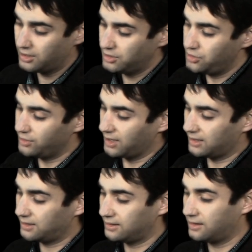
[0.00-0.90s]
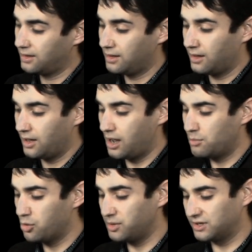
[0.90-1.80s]
you get a
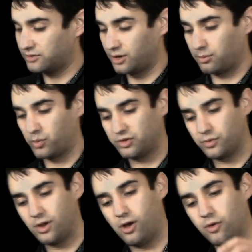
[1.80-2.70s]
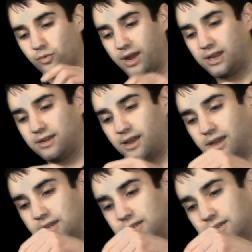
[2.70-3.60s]
Mobius strip, which we all
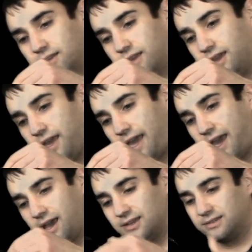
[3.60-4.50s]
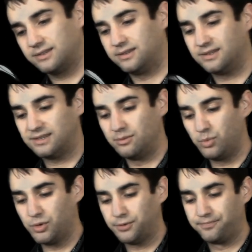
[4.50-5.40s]
recognize as the
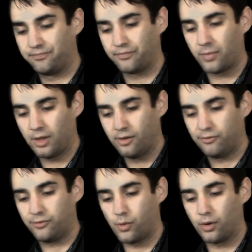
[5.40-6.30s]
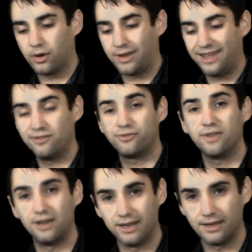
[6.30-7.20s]
symbol for
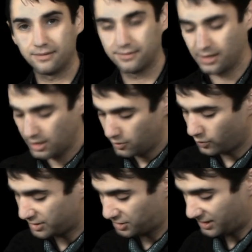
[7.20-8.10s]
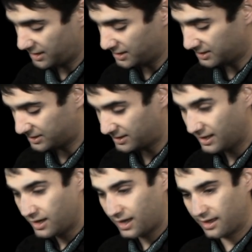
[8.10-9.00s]
infinity, which is
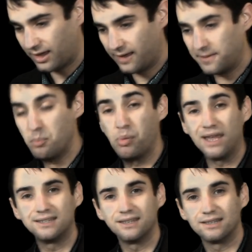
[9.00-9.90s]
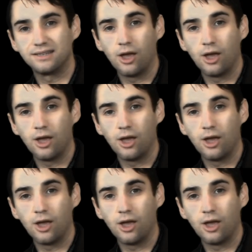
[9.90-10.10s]
the basis